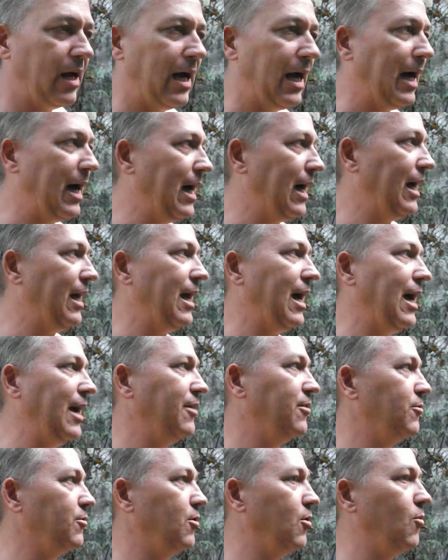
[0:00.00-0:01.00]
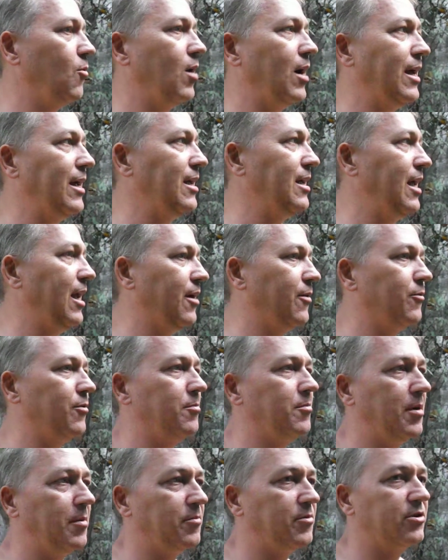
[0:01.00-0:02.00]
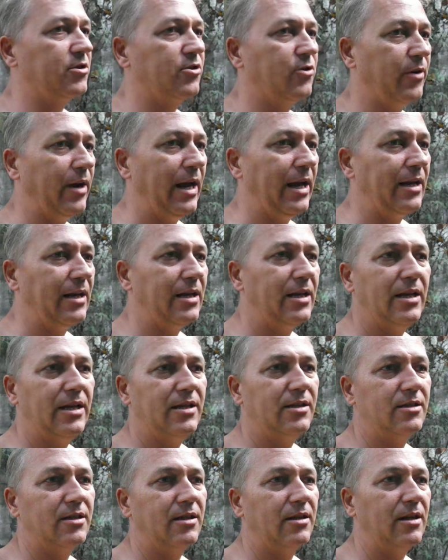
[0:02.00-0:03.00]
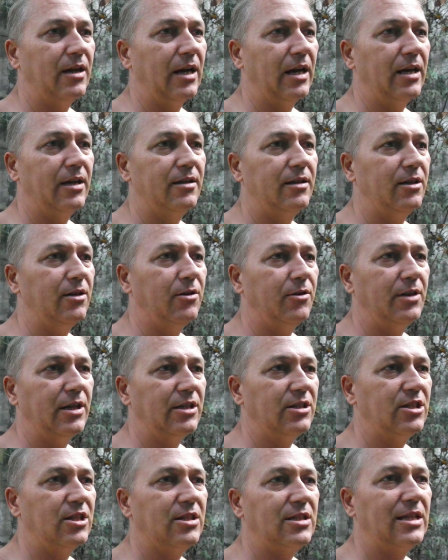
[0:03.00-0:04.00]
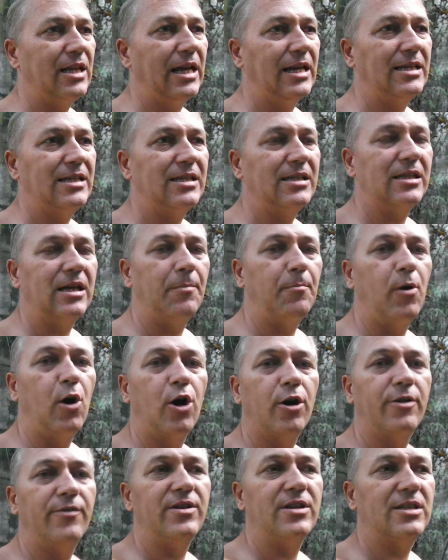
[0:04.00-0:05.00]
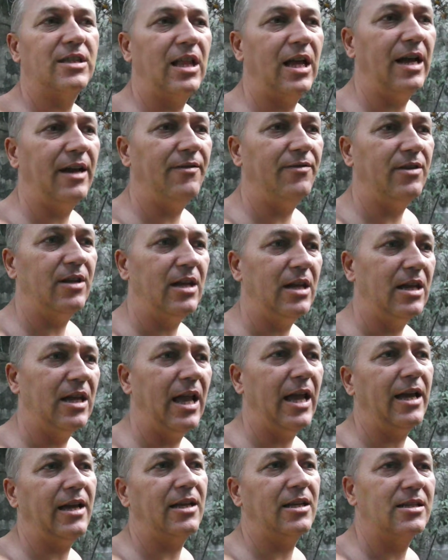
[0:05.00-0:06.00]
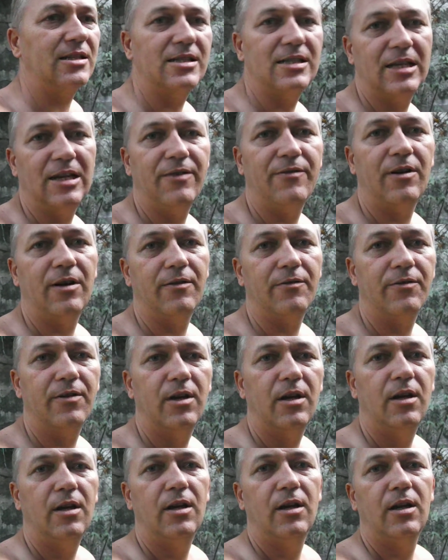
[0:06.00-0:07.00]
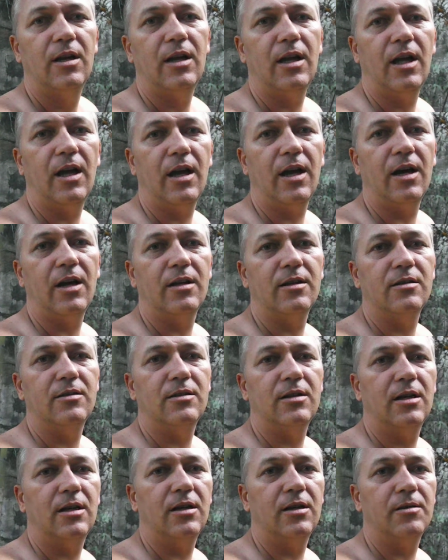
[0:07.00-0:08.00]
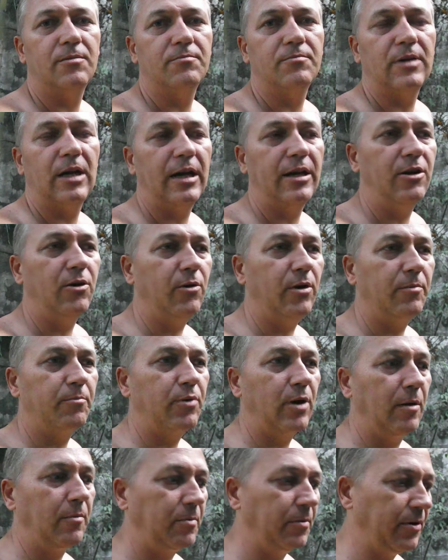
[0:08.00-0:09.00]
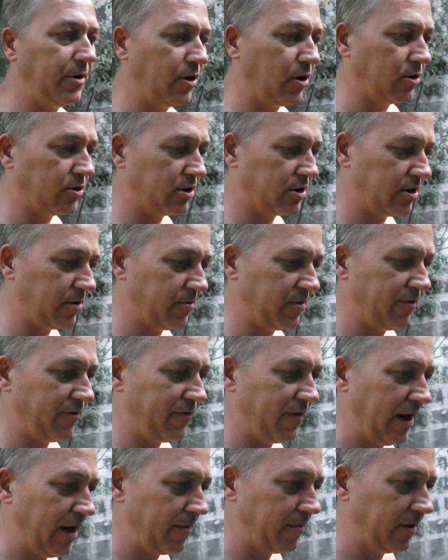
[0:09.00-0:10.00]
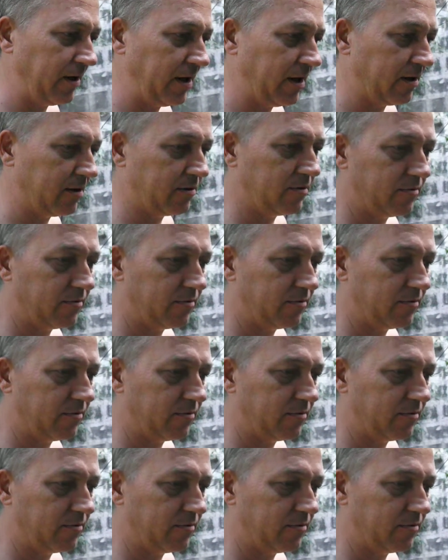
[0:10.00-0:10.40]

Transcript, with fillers: I, I don't know why he can't remember his grandkids and uh, you know that's just like a part of his life that he can't conceive of and uh, I know it probably hurts some of the family and